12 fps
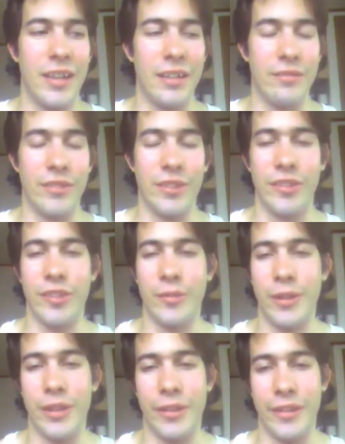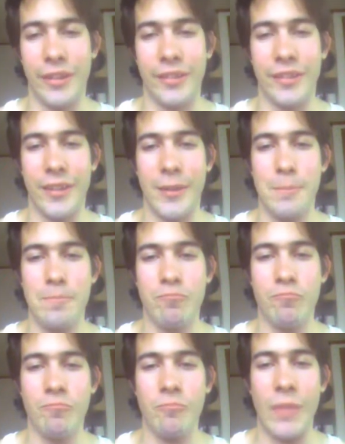I didn't feel so well the next day.
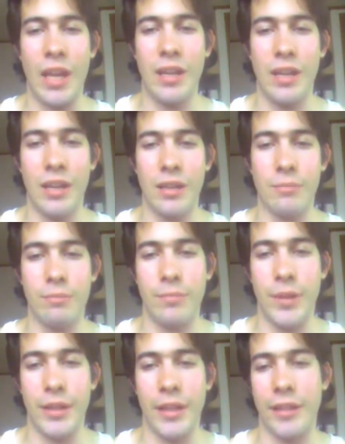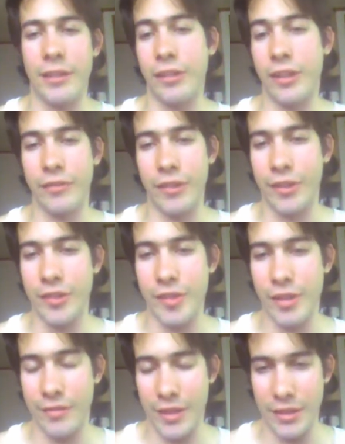But I had a lot of other
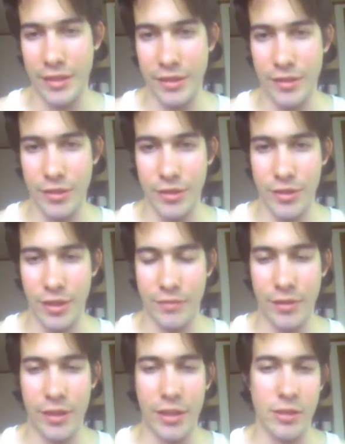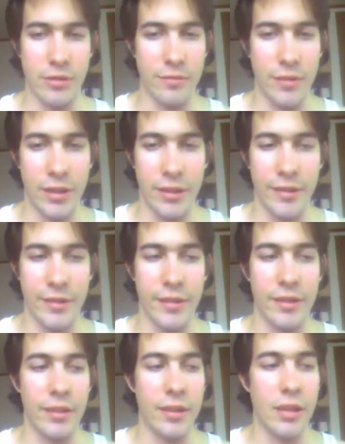stuff that day too, so I felt actually fine on
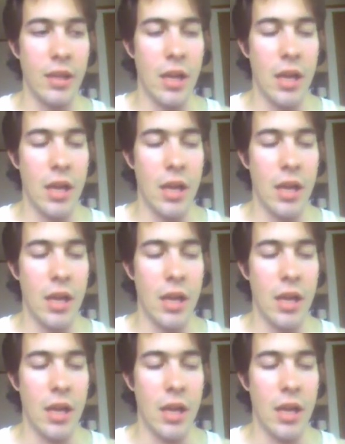Sunday.